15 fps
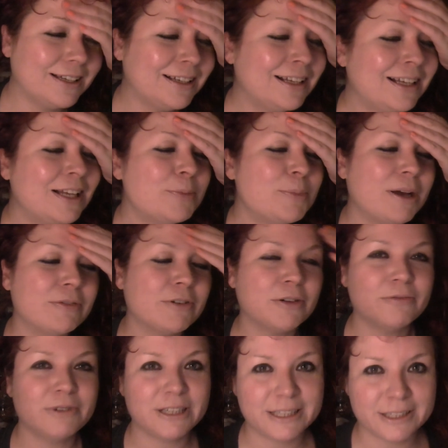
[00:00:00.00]
But I've
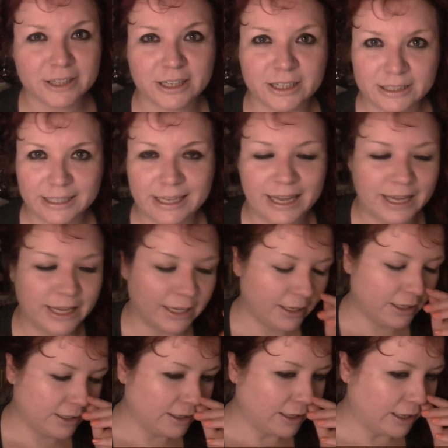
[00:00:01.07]
got really curly hair,
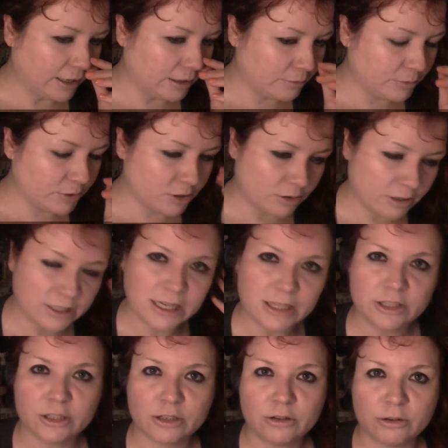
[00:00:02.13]
so it
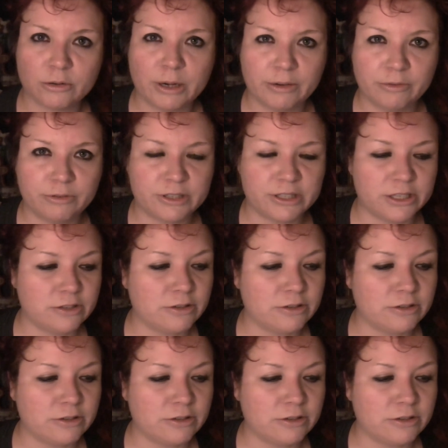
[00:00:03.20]
tends to go quite frizzy.